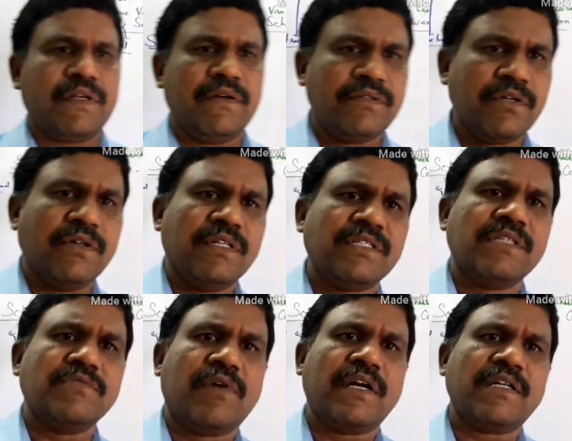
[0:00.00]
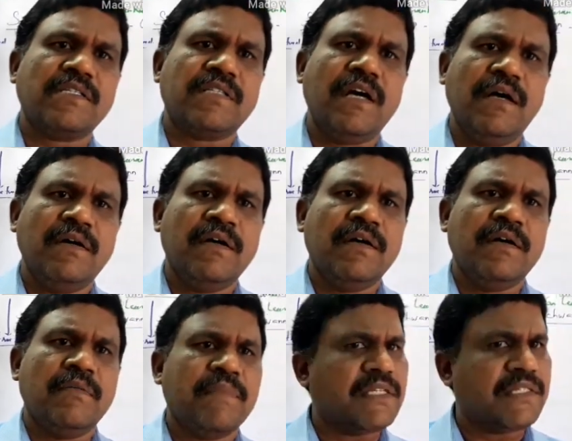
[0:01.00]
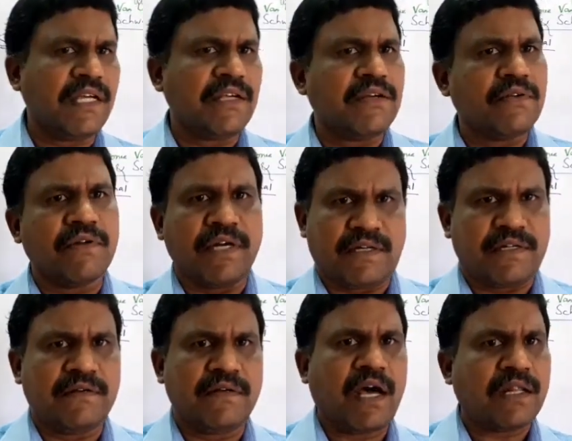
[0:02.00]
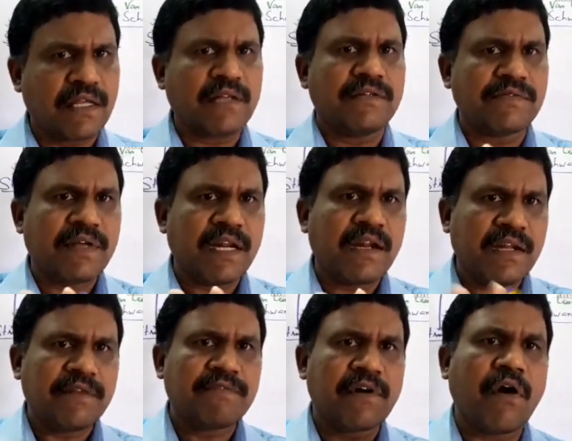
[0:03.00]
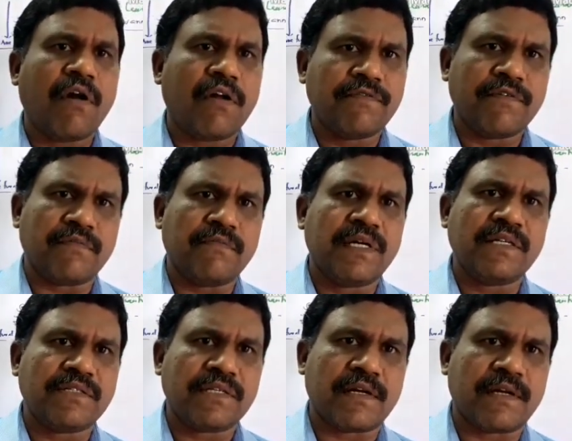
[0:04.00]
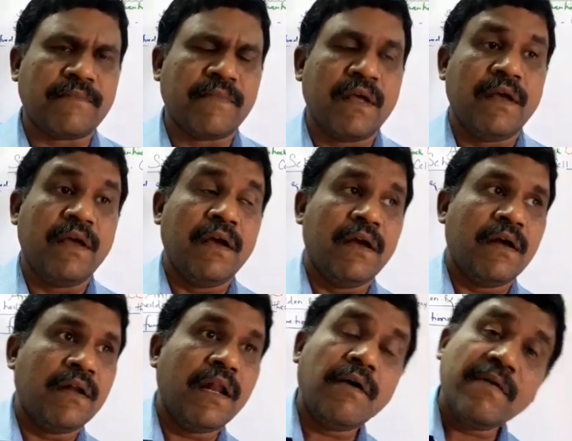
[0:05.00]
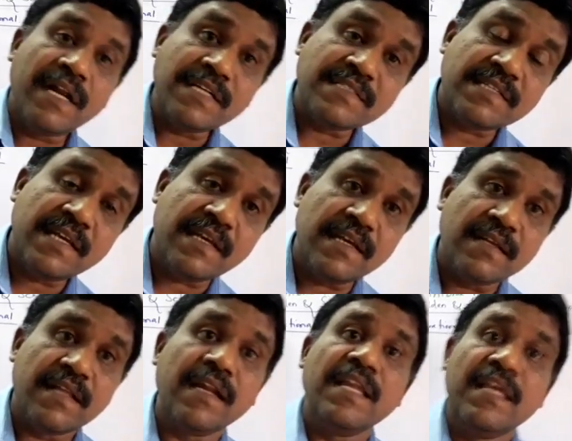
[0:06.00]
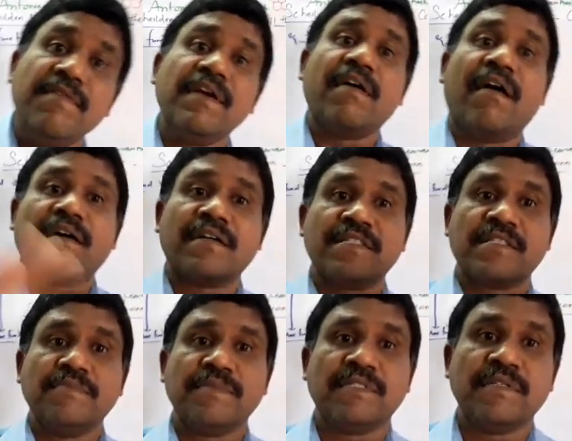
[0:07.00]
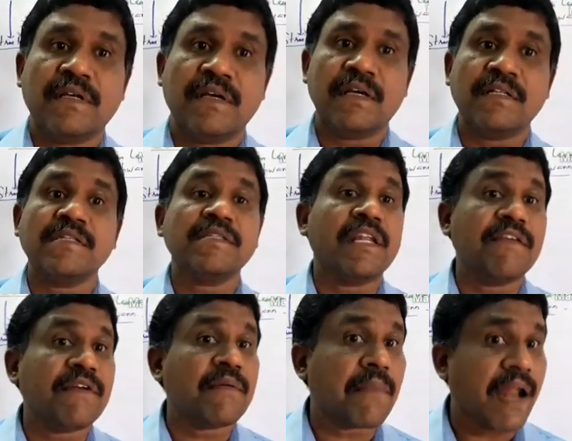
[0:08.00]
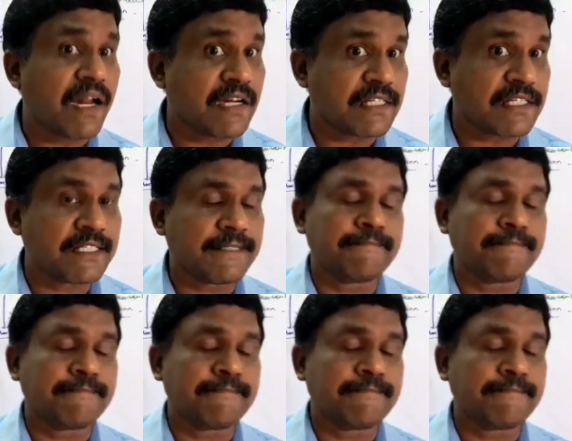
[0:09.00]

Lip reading: so this is what is the basic unit. I think it is very clear for all of you, my dear children. Now let's see the living organisms in this living planet.